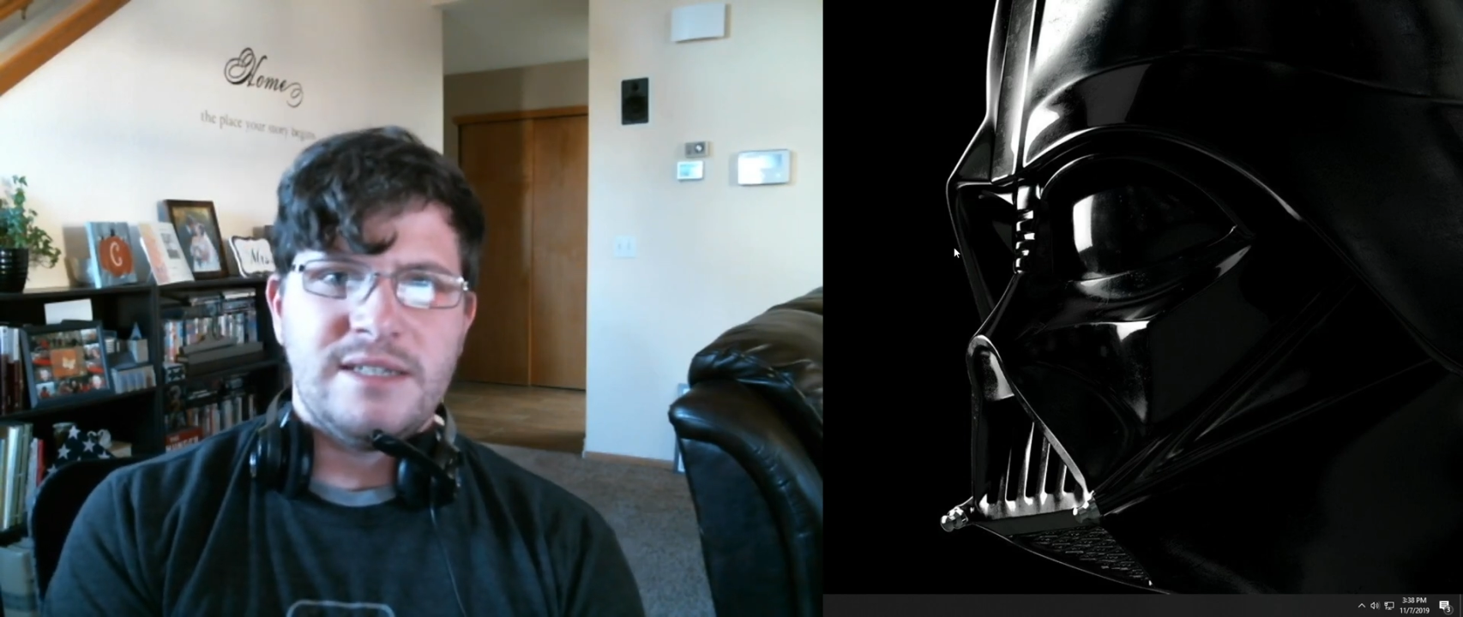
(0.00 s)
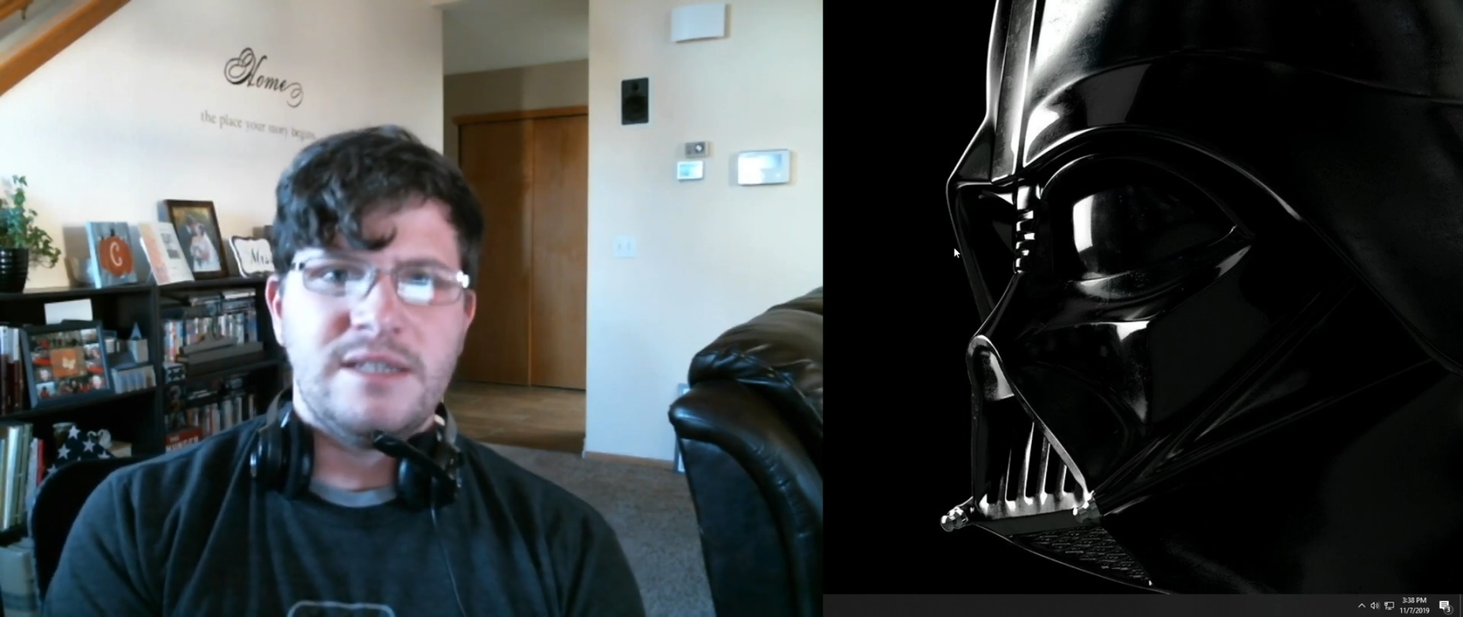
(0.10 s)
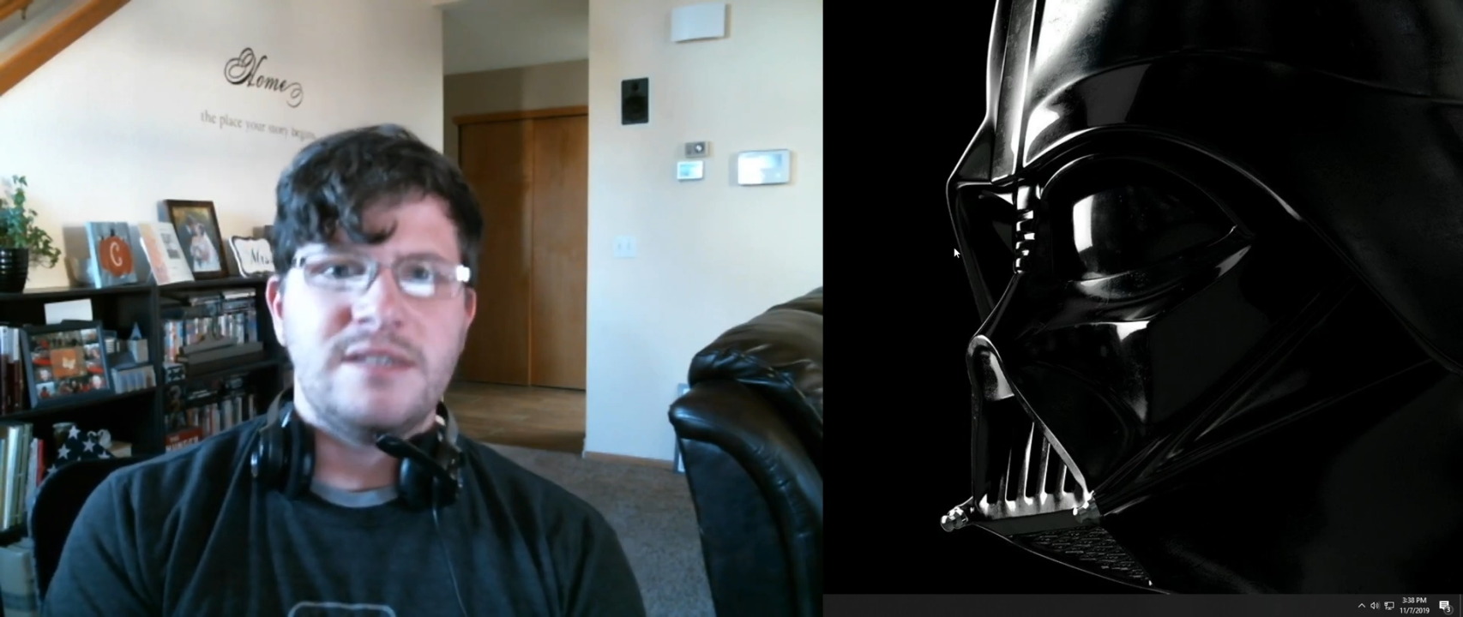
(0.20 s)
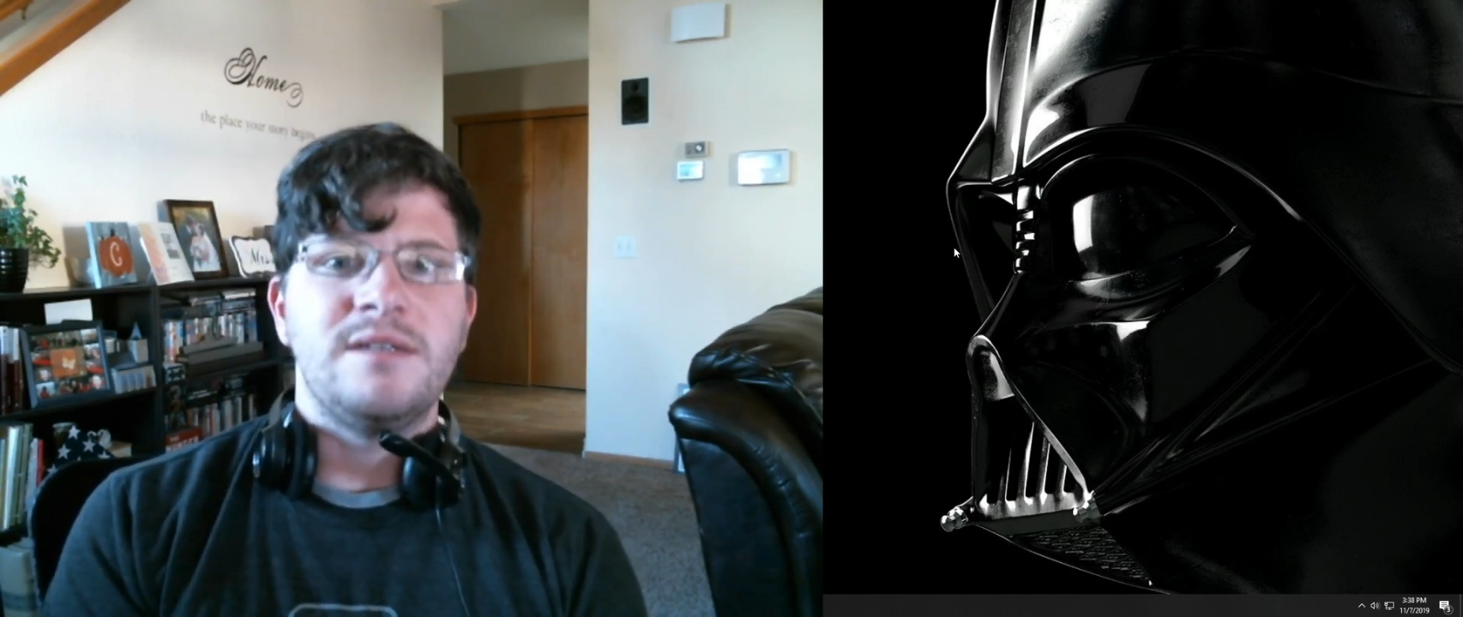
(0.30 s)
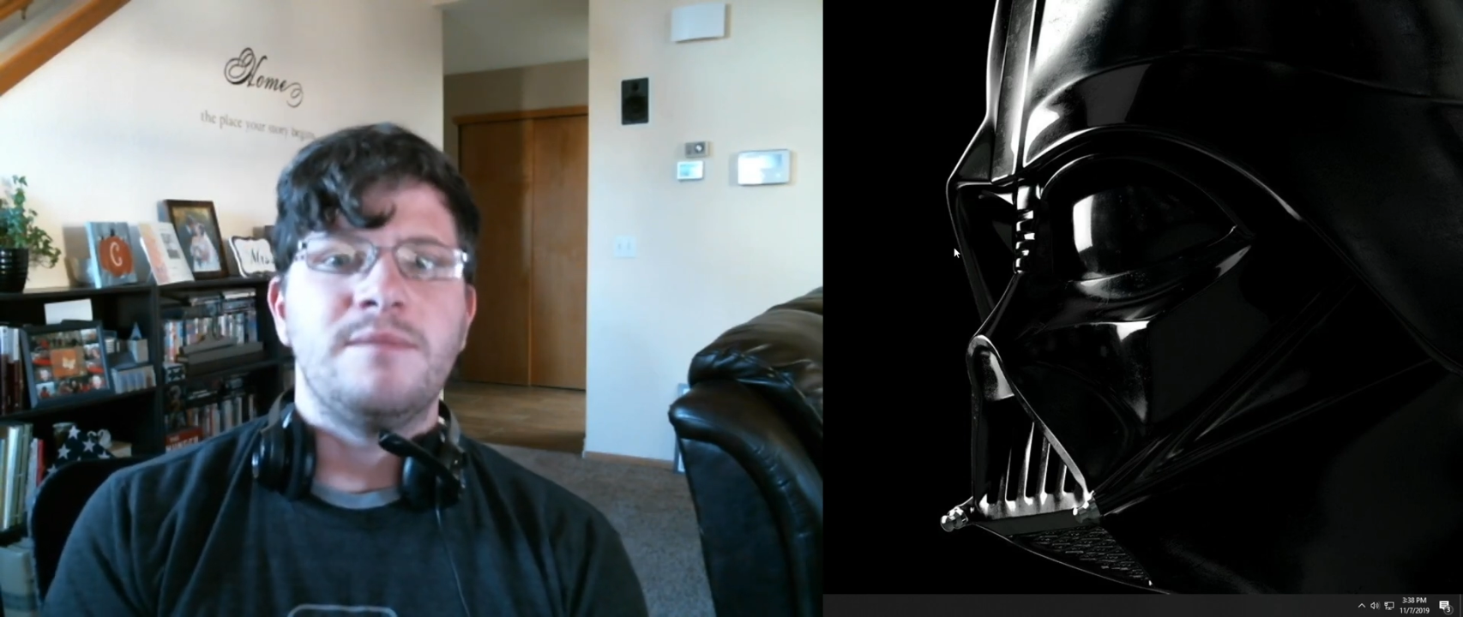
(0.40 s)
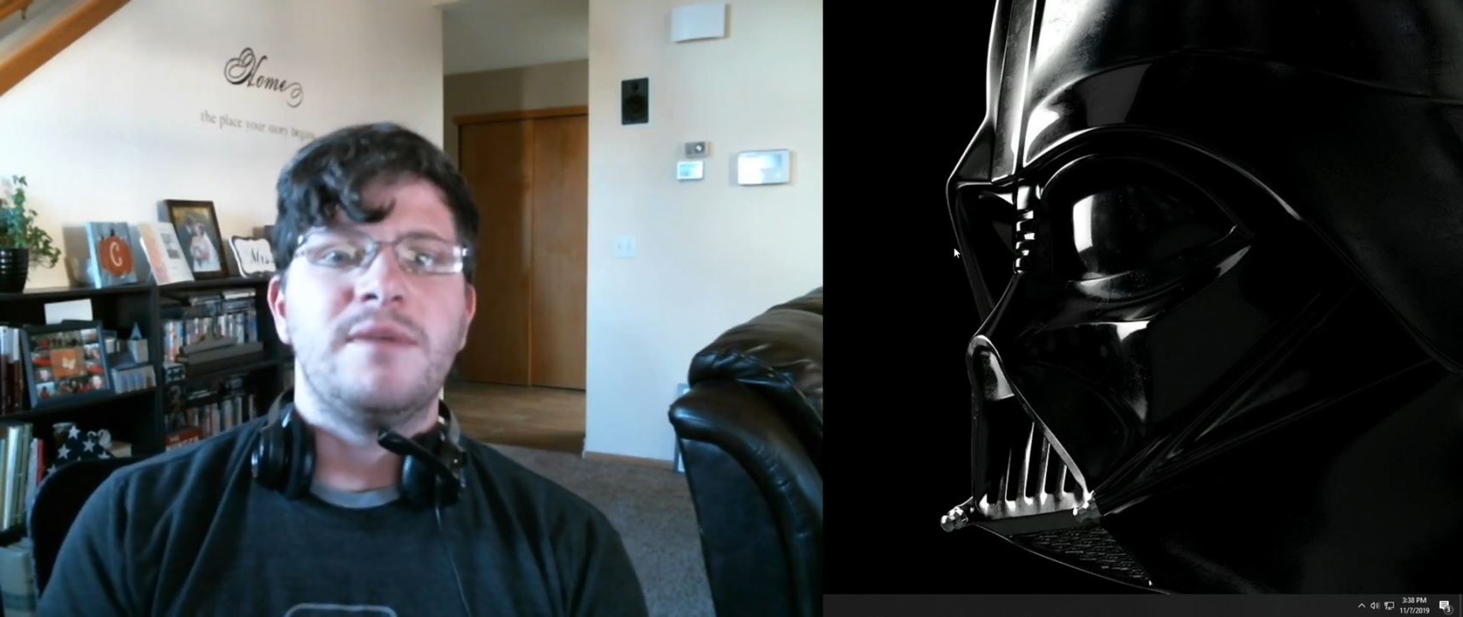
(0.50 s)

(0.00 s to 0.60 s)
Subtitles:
system,